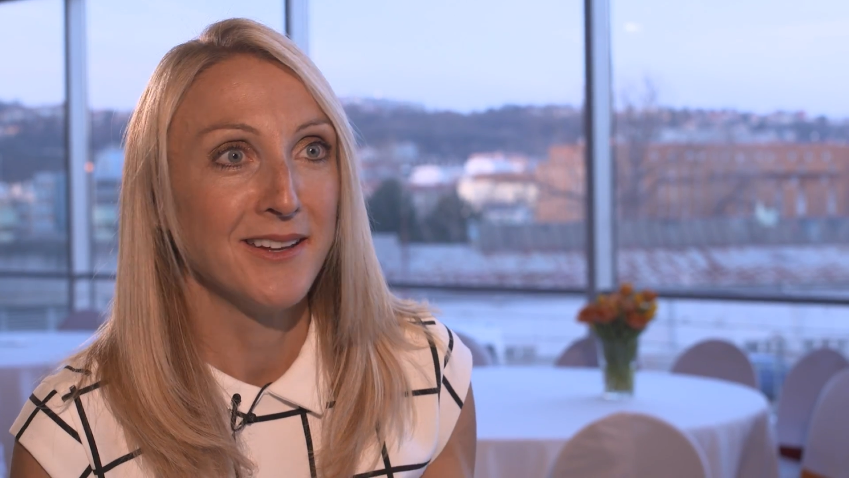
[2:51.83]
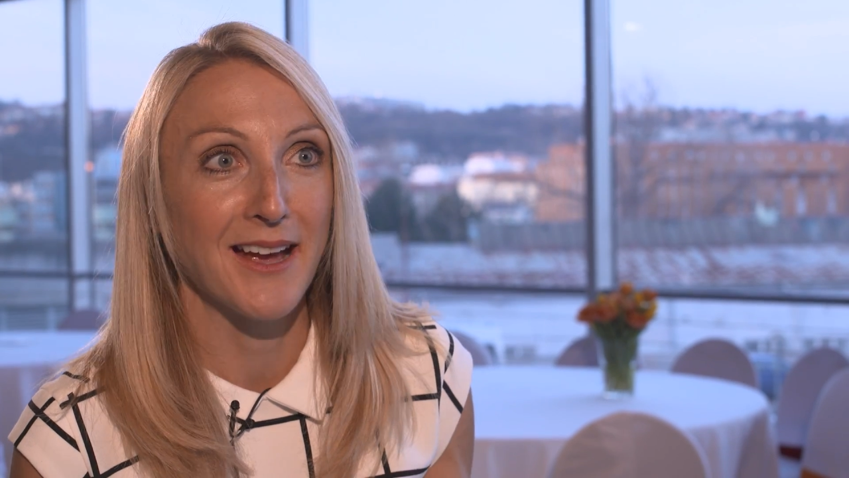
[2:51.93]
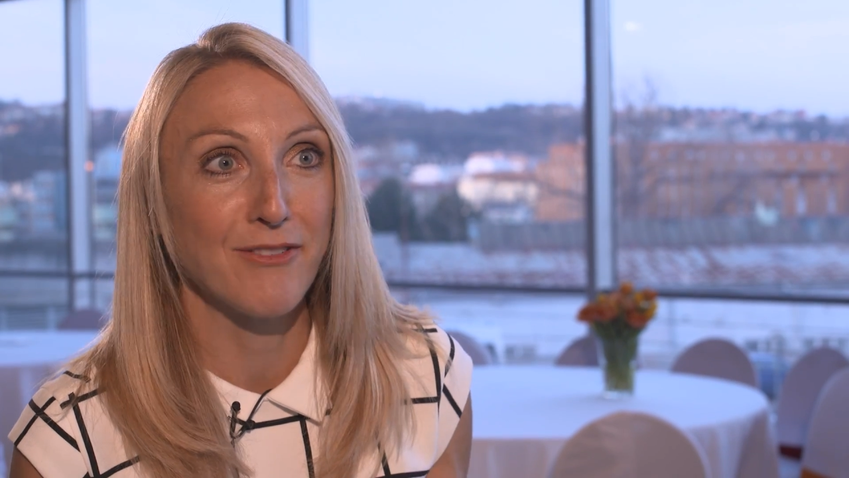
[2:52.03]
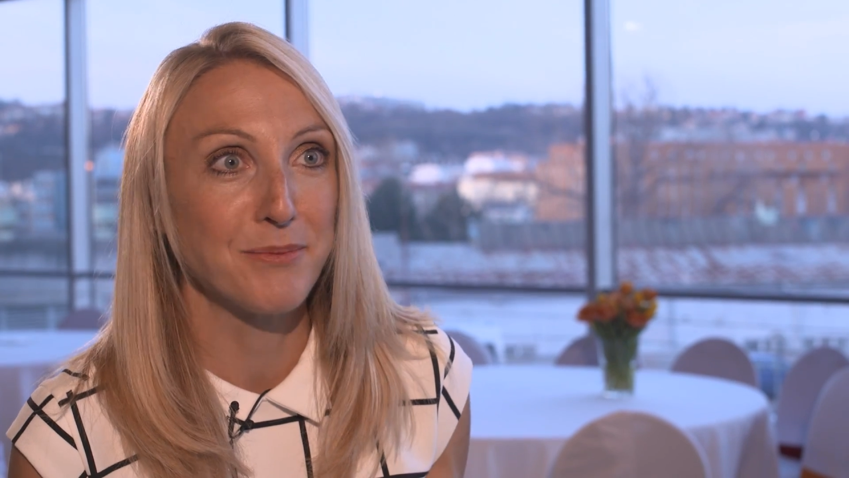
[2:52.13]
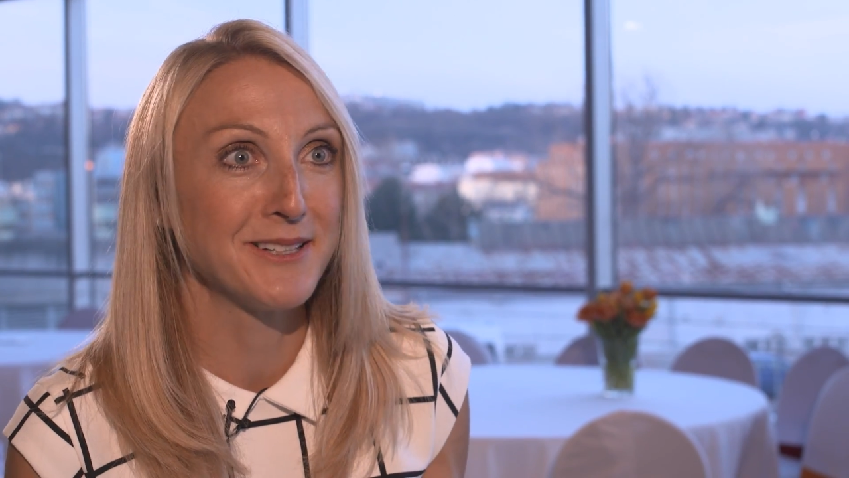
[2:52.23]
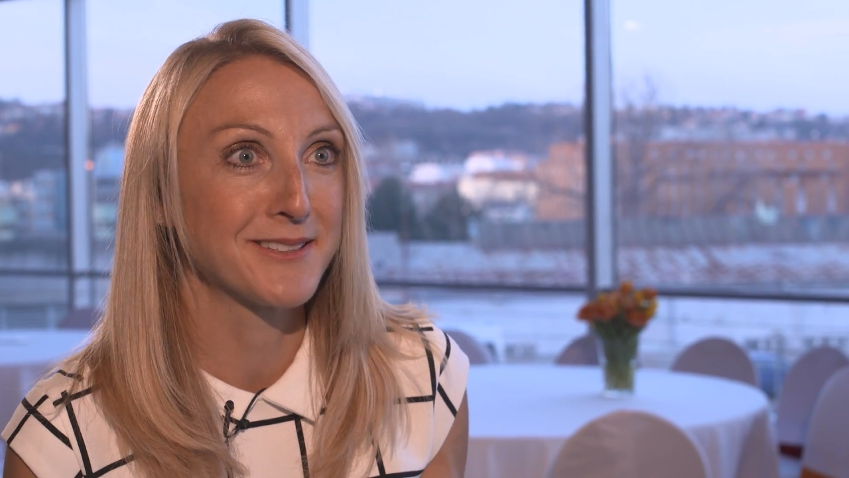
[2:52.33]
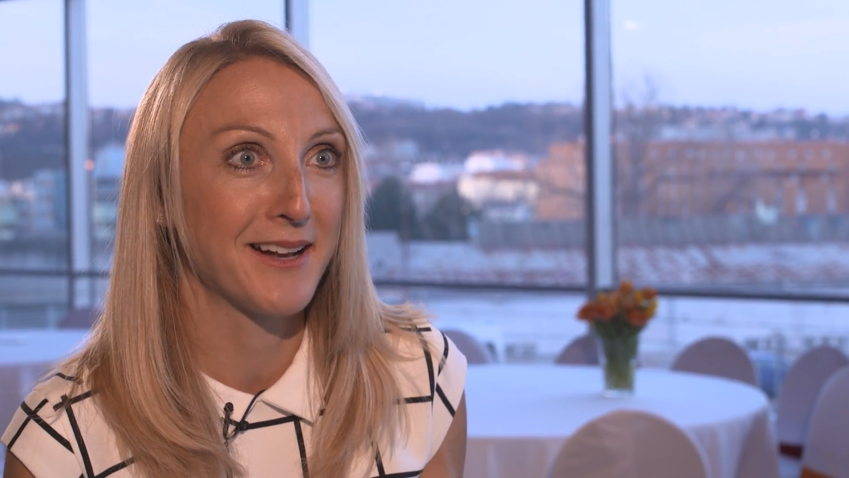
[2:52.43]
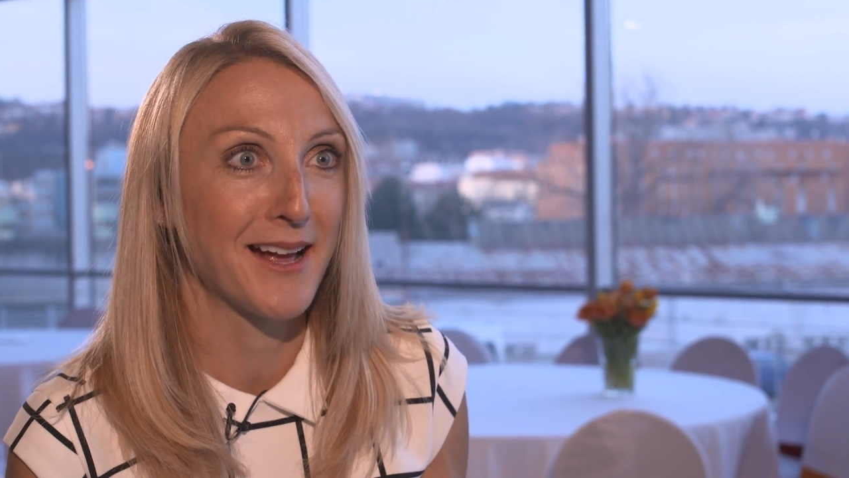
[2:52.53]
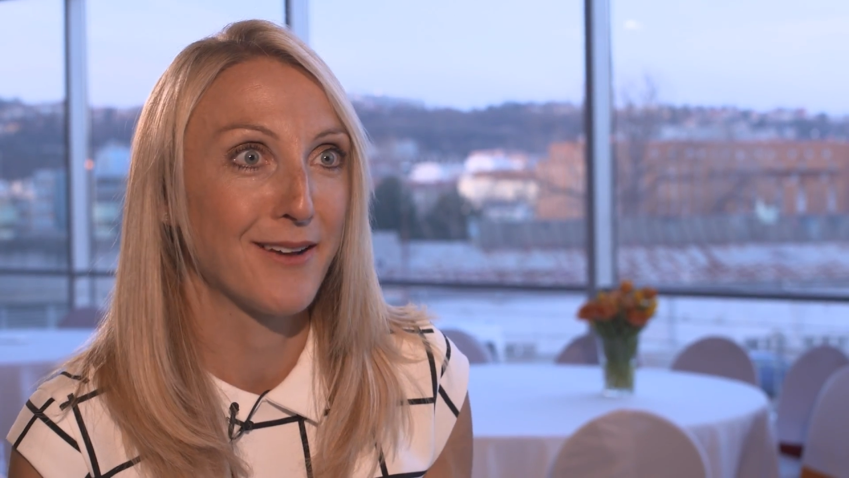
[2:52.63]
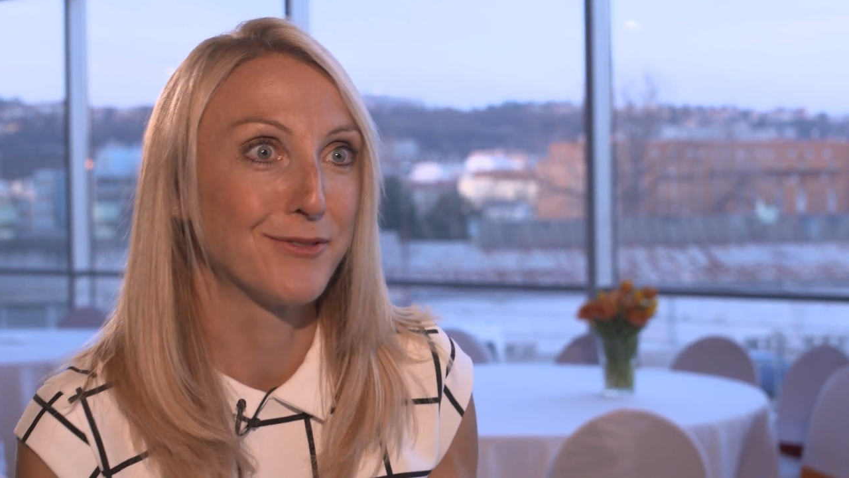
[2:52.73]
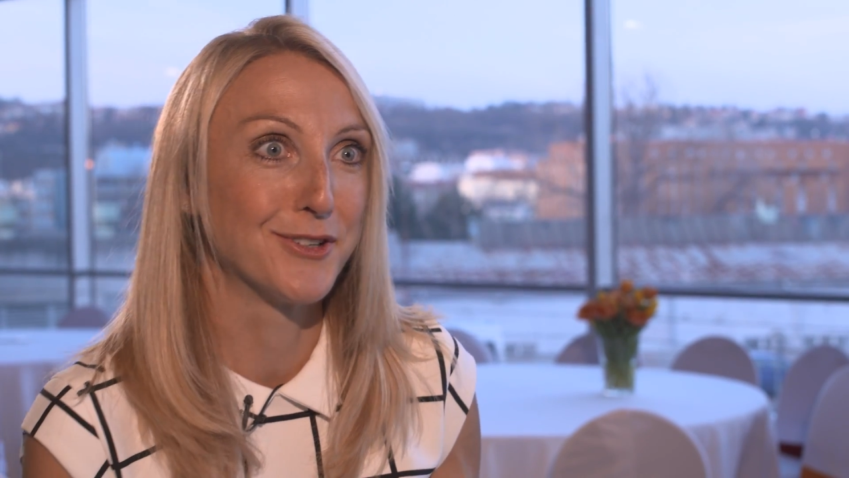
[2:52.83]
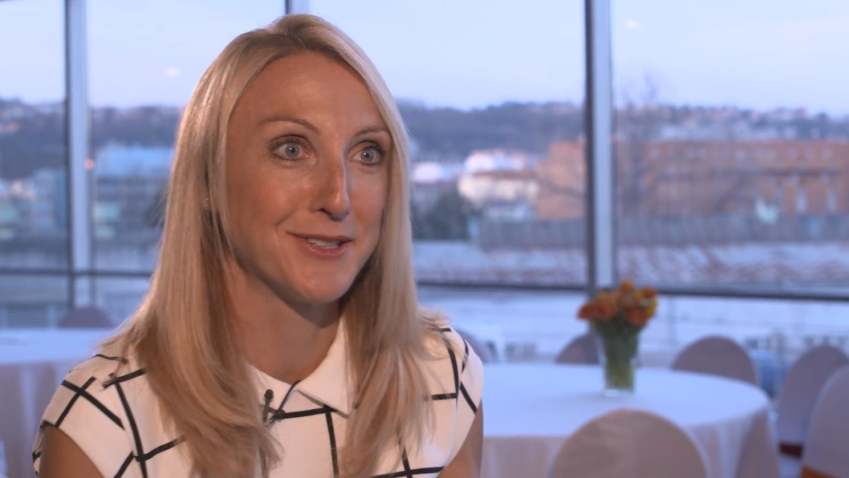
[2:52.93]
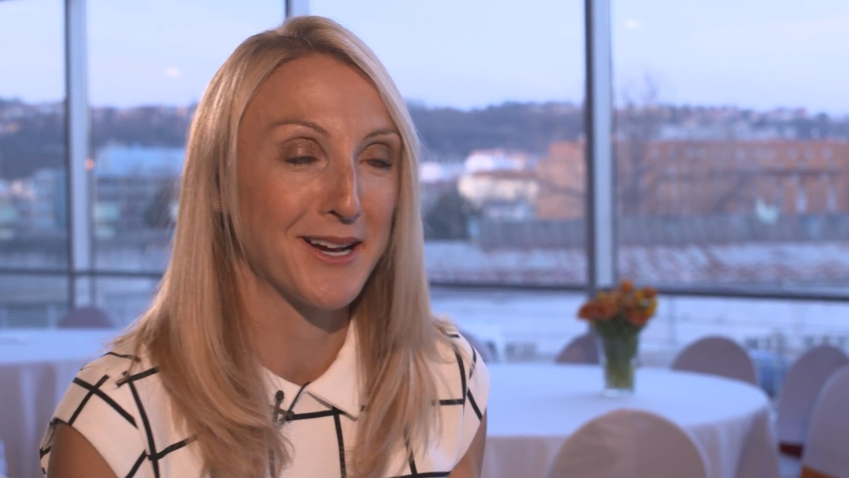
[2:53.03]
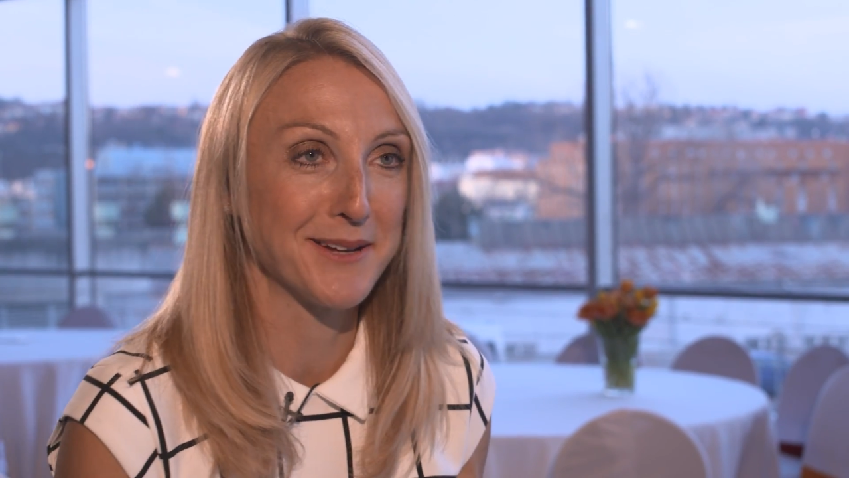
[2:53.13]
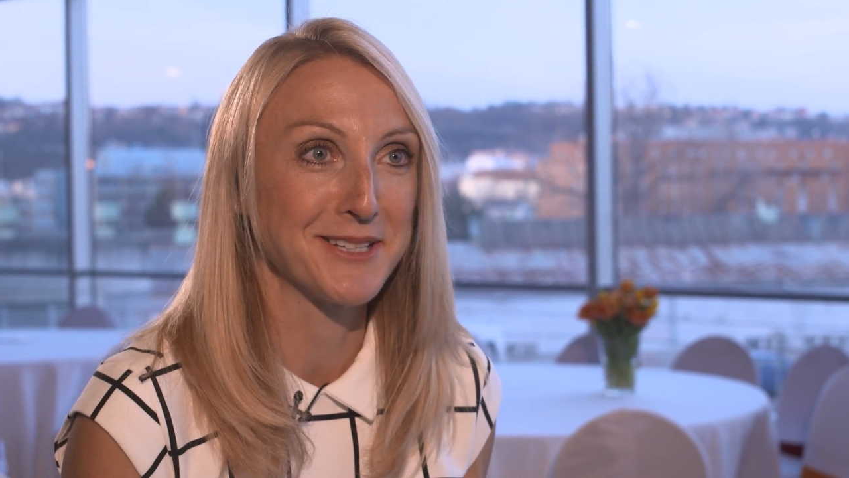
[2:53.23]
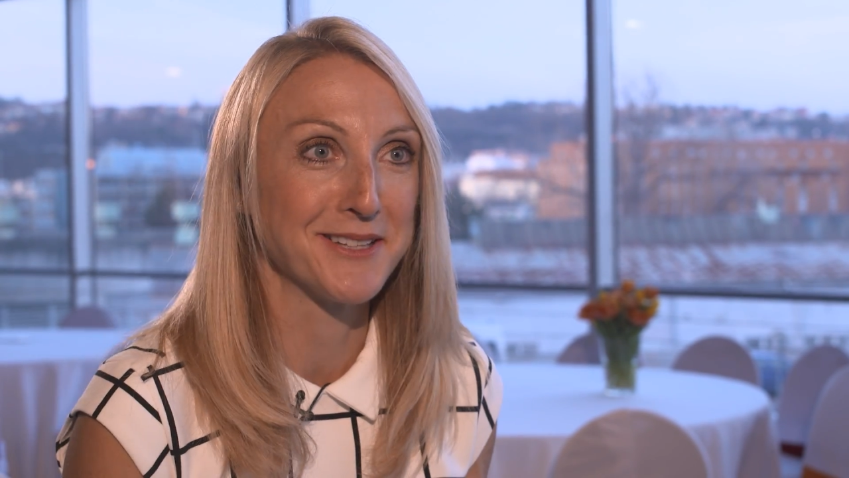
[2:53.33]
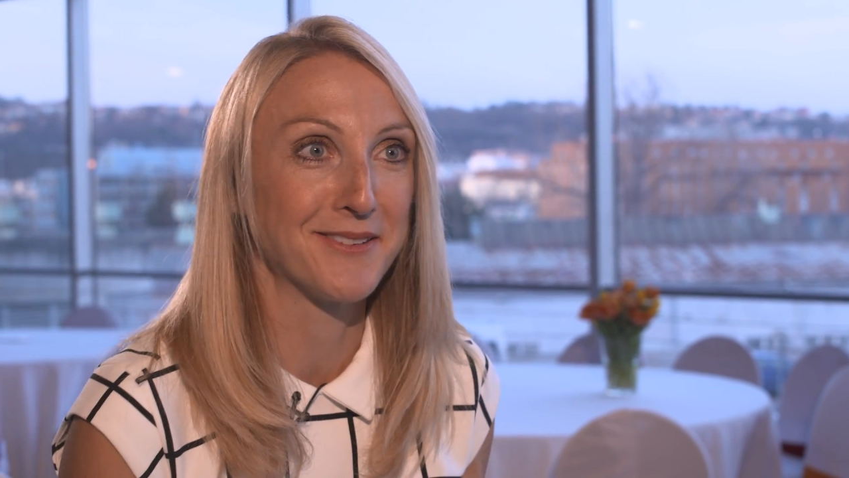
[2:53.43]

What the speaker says: everybody's going to have good times in the